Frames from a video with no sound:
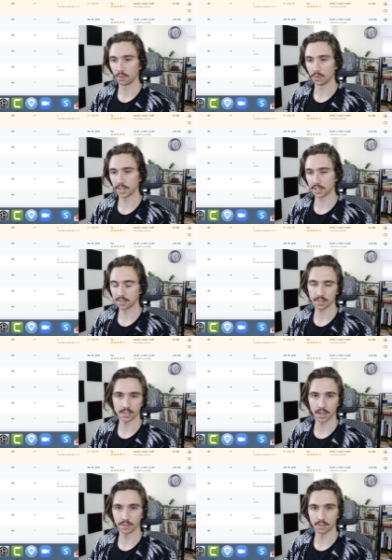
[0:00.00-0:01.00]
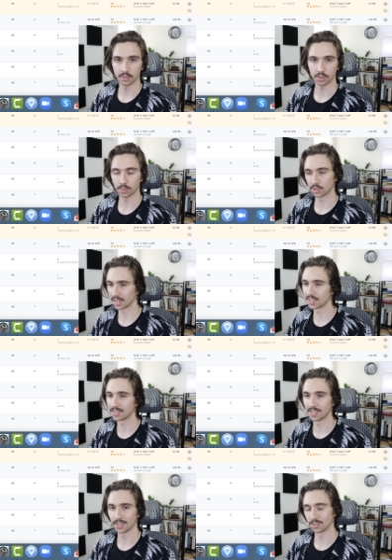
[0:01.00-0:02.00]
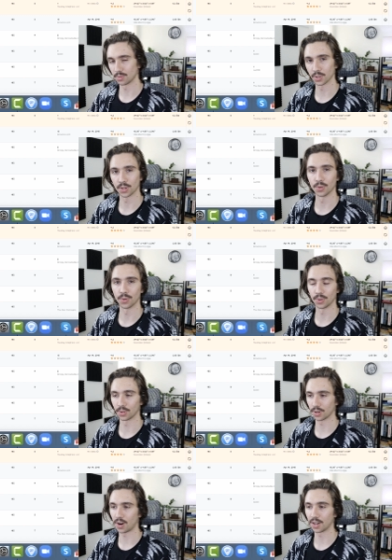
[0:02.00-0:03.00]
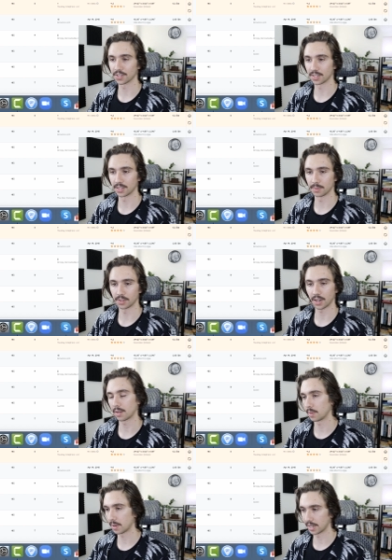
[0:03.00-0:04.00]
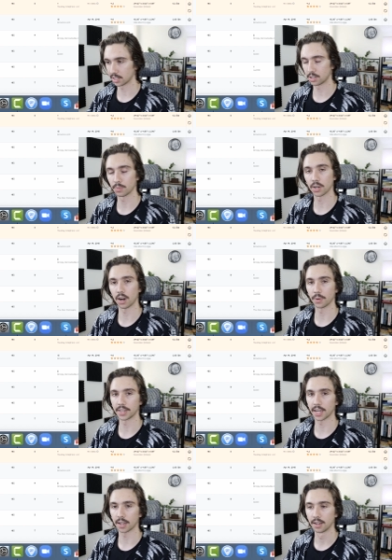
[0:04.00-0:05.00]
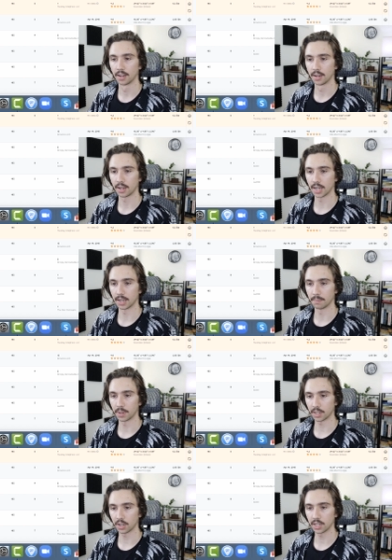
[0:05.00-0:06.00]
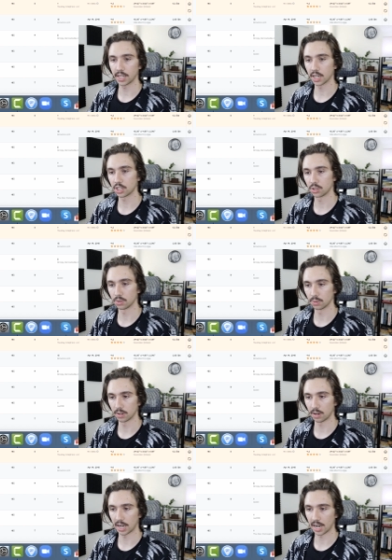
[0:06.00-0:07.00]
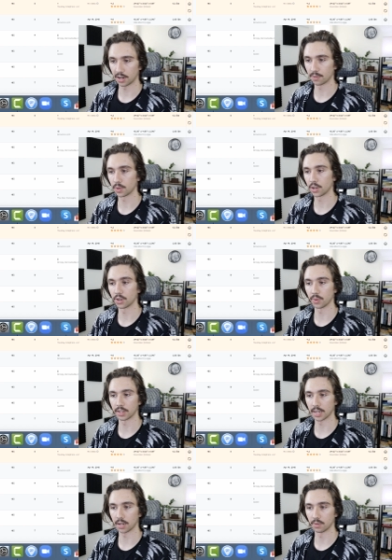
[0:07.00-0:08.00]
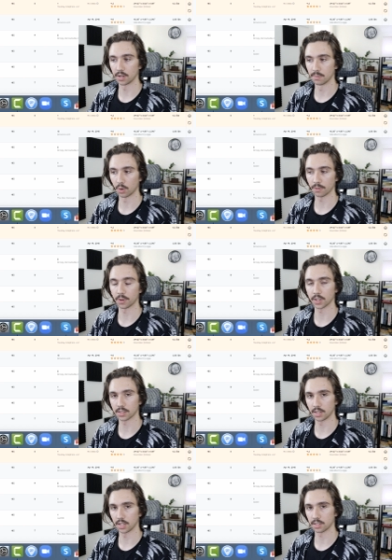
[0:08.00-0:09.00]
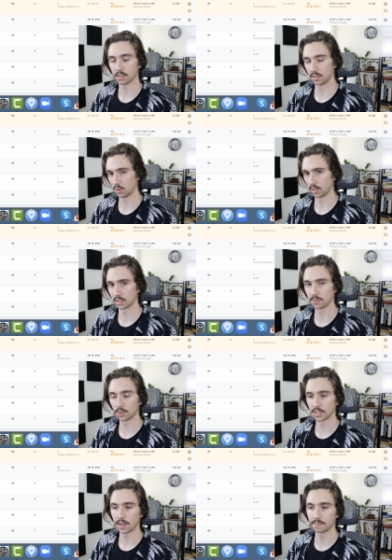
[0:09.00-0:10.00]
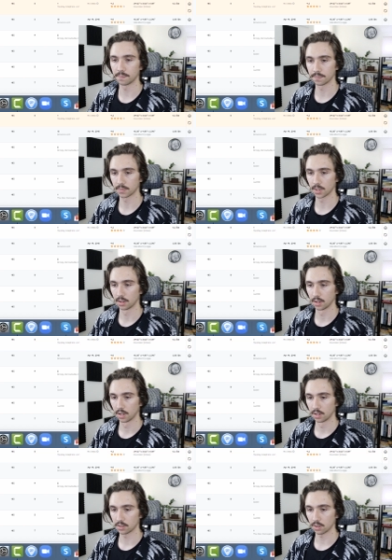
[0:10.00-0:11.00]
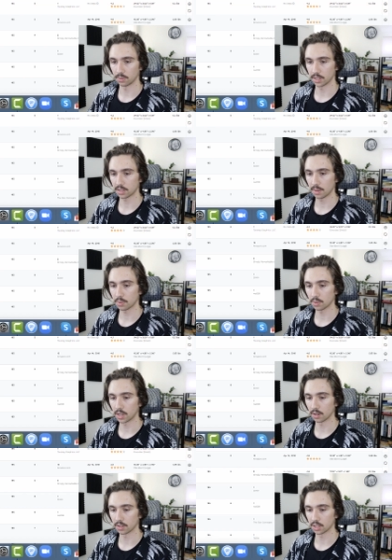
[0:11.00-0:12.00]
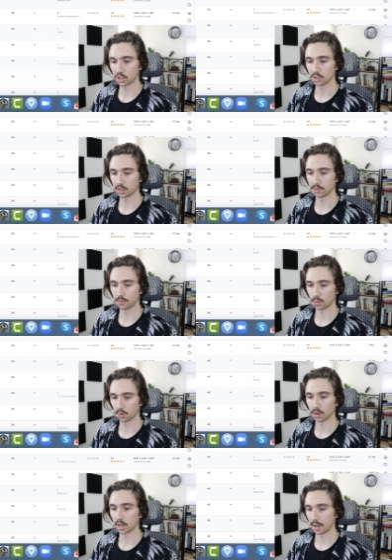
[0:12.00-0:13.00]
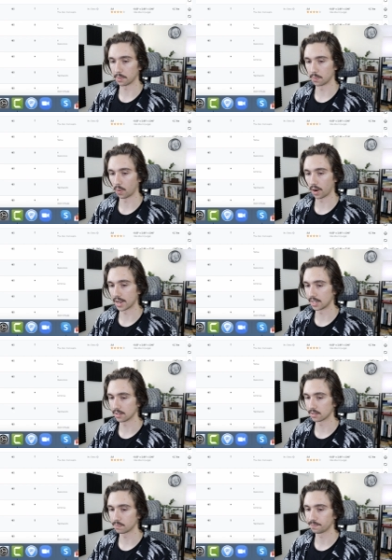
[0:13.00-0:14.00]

well that doesn't sound super sexy or super cool or awesome and you're not going to be buying a supercar with that um, but it could get you out of what you're doing now and more focused on this and doing this full time so let's come through here and let's just look for a couple more ideas